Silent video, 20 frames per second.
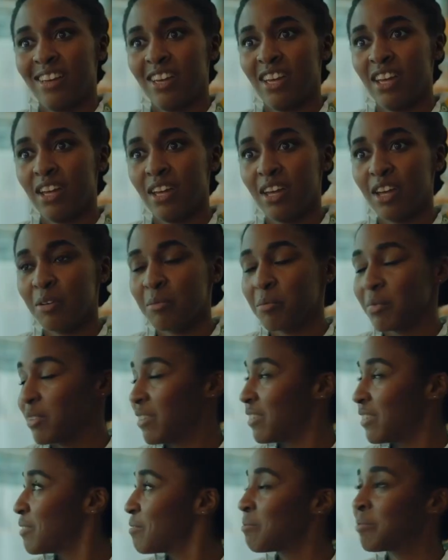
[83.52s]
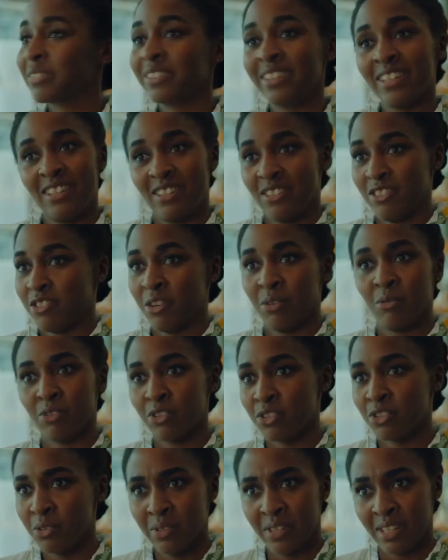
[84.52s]
being spied on. The lawyer explains that the
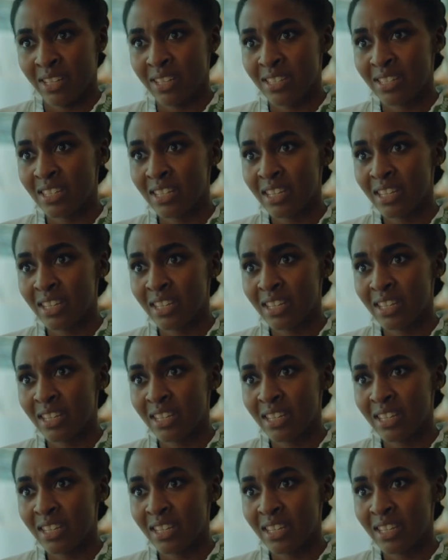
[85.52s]
entire show is